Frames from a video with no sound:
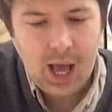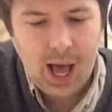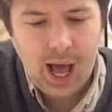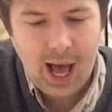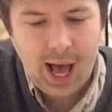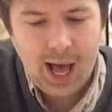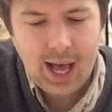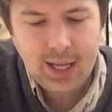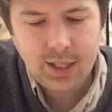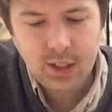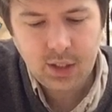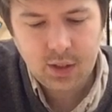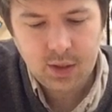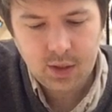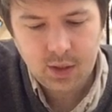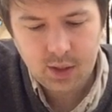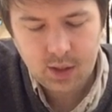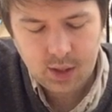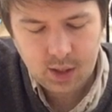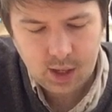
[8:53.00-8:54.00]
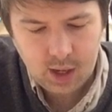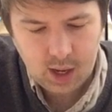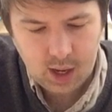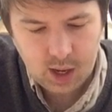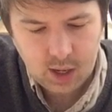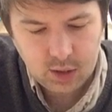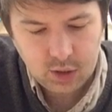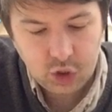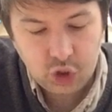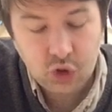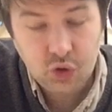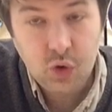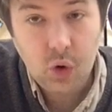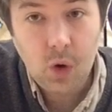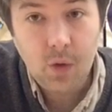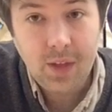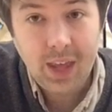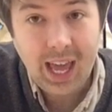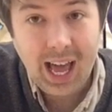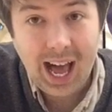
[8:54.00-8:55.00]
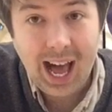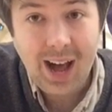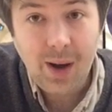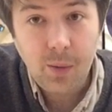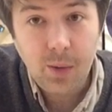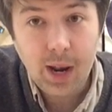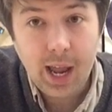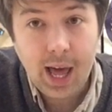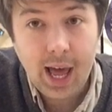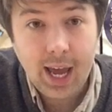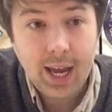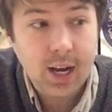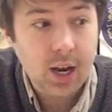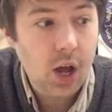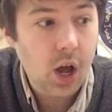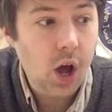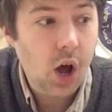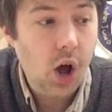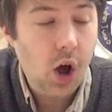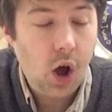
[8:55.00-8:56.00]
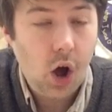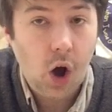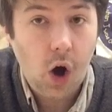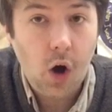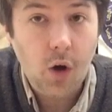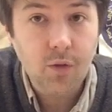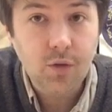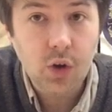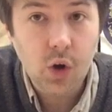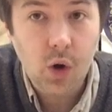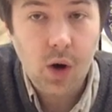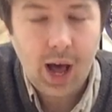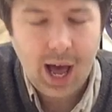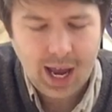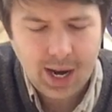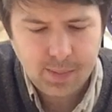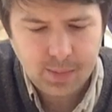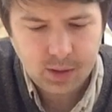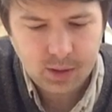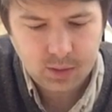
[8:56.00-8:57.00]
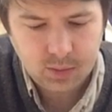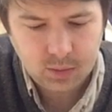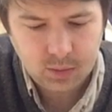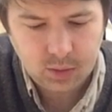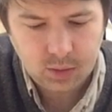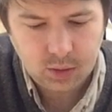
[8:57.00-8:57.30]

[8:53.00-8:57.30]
and draw the outline of your animal.